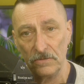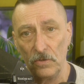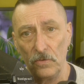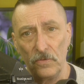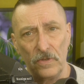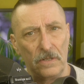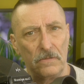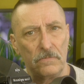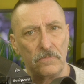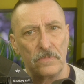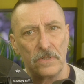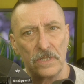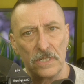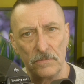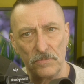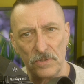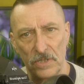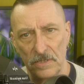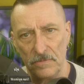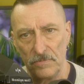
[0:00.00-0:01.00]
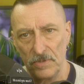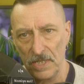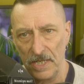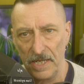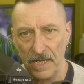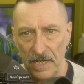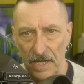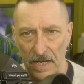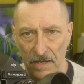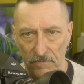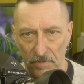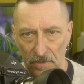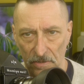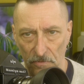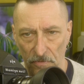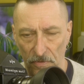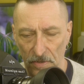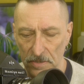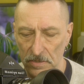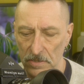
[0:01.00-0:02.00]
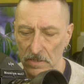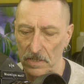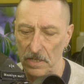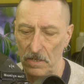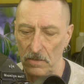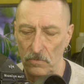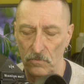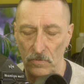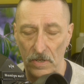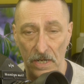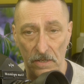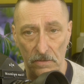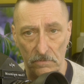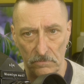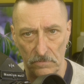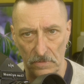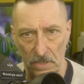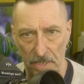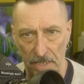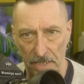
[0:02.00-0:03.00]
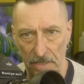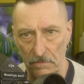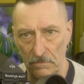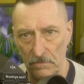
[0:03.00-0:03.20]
although sometimes they can have little things that go around, like